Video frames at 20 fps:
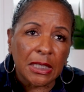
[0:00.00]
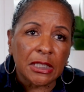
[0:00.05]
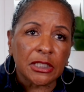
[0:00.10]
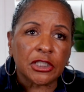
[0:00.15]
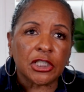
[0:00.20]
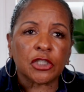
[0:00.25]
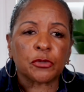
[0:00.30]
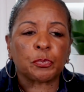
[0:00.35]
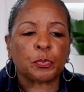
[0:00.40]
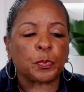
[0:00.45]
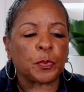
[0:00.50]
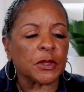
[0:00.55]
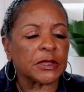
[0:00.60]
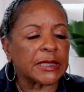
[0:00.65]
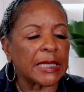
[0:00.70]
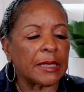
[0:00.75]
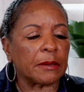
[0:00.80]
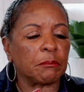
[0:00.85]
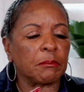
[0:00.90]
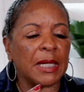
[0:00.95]
just
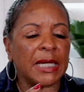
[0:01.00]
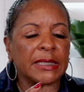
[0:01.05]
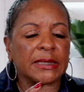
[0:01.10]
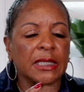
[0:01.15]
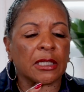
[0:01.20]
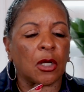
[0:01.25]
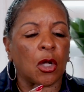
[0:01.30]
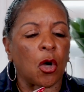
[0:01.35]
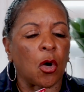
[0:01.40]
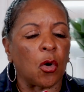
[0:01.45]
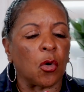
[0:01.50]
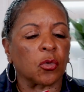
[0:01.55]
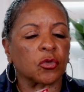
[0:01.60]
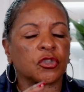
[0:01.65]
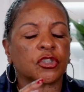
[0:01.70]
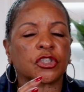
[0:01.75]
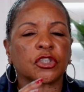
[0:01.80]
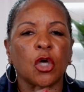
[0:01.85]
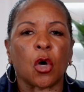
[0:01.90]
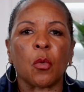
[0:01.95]
made that hole
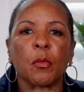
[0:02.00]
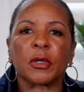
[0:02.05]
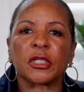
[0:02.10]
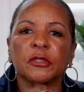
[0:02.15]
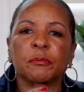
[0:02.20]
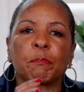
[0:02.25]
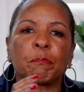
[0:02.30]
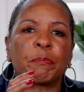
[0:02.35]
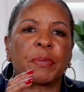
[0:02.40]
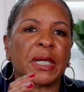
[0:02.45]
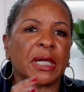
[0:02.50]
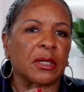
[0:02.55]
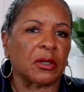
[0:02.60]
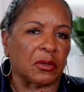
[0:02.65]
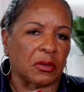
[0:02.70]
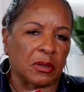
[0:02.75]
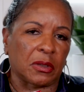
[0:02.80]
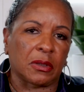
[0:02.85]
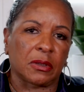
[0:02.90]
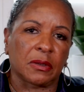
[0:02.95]
so much bigger.